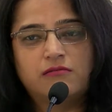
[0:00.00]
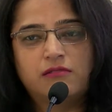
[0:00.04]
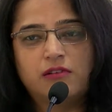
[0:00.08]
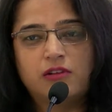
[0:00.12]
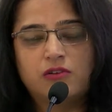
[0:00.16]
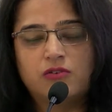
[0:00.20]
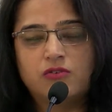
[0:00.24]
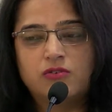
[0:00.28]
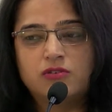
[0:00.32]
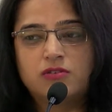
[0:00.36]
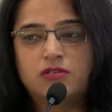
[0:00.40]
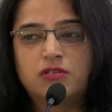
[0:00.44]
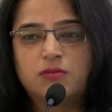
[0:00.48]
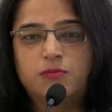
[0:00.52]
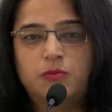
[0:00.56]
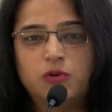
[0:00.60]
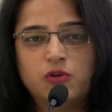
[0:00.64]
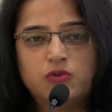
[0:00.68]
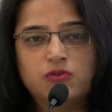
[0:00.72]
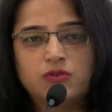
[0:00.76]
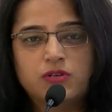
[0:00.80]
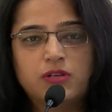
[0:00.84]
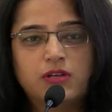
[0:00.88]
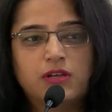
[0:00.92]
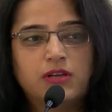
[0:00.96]
you know,
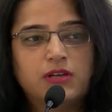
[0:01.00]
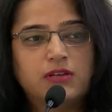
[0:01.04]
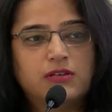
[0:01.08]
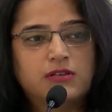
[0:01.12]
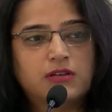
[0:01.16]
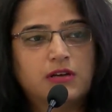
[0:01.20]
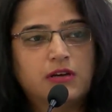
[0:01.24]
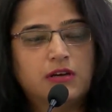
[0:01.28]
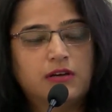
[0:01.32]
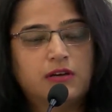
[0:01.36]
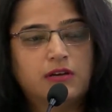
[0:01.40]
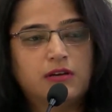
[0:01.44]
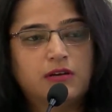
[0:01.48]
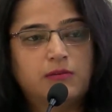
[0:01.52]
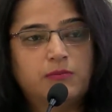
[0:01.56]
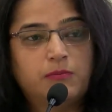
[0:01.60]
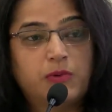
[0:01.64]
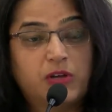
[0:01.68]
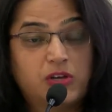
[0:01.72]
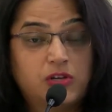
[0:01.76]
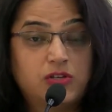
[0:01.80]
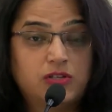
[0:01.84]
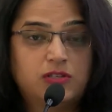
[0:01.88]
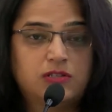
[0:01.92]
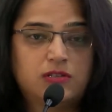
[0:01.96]
distributing it uh,
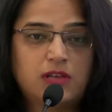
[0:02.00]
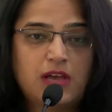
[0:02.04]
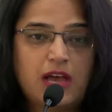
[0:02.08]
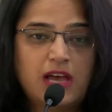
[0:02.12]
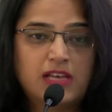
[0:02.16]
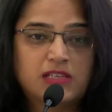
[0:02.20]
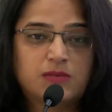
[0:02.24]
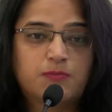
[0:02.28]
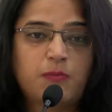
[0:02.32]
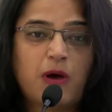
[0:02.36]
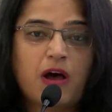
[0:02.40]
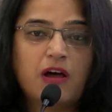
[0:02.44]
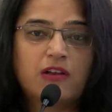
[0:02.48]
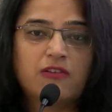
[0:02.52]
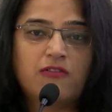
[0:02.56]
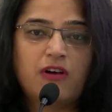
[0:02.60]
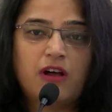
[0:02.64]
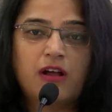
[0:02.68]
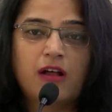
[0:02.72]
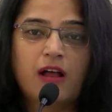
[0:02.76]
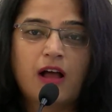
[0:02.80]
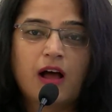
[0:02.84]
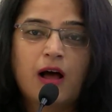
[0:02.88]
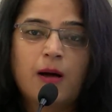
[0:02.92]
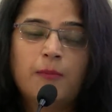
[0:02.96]
because as part of
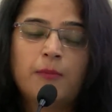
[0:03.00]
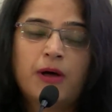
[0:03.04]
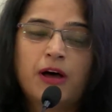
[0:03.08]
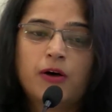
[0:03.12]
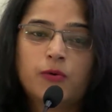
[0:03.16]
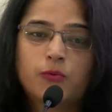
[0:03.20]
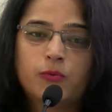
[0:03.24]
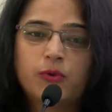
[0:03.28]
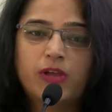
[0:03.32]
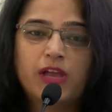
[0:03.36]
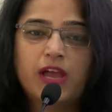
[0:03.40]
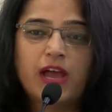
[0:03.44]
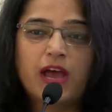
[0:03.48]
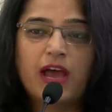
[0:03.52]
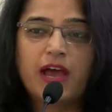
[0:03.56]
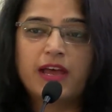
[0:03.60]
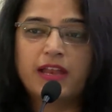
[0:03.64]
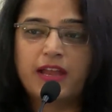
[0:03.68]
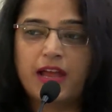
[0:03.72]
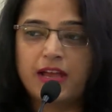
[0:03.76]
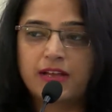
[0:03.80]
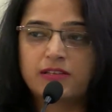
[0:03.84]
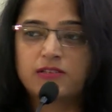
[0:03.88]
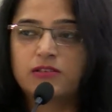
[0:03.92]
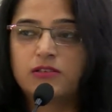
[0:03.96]
Hungama, we had
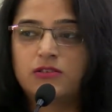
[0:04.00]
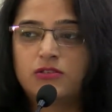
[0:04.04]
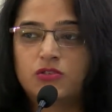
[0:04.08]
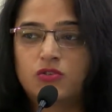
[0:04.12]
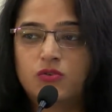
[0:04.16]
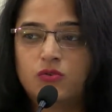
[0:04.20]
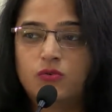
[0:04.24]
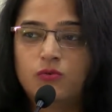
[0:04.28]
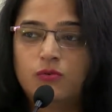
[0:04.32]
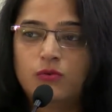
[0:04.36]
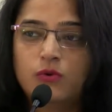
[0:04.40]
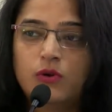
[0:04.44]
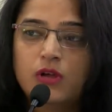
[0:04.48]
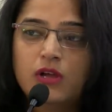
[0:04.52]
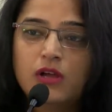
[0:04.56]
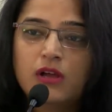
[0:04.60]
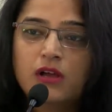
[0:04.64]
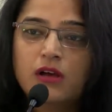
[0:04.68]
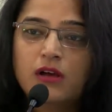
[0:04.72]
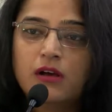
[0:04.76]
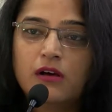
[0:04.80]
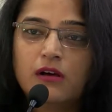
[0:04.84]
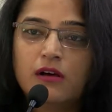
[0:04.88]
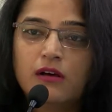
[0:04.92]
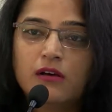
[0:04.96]
access to
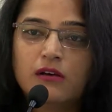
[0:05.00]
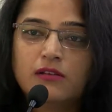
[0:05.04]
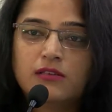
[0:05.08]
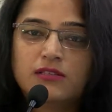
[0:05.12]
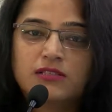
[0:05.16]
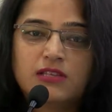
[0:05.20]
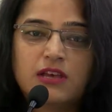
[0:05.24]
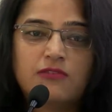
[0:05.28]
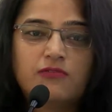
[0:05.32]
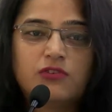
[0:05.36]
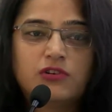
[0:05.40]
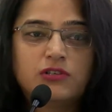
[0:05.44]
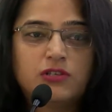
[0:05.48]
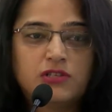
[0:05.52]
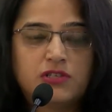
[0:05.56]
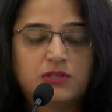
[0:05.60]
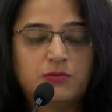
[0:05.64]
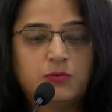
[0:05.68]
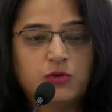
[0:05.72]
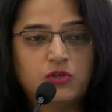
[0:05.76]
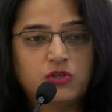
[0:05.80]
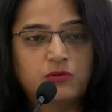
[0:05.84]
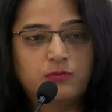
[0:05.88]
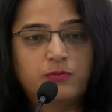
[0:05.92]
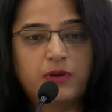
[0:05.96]
uh, several
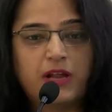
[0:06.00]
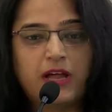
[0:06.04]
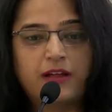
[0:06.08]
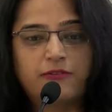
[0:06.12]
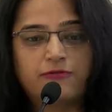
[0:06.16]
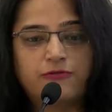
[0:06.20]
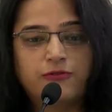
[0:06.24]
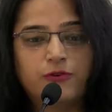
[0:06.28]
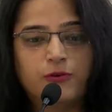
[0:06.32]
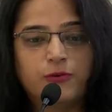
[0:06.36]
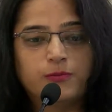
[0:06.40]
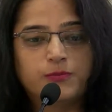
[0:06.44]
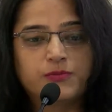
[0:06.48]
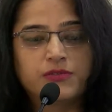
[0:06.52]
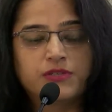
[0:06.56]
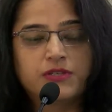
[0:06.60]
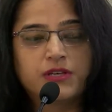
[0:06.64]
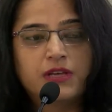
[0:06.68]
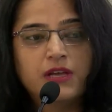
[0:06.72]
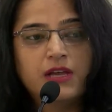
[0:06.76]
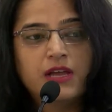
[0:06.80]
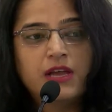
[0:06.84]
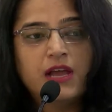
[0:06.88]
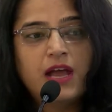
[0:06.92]
distribution platforms.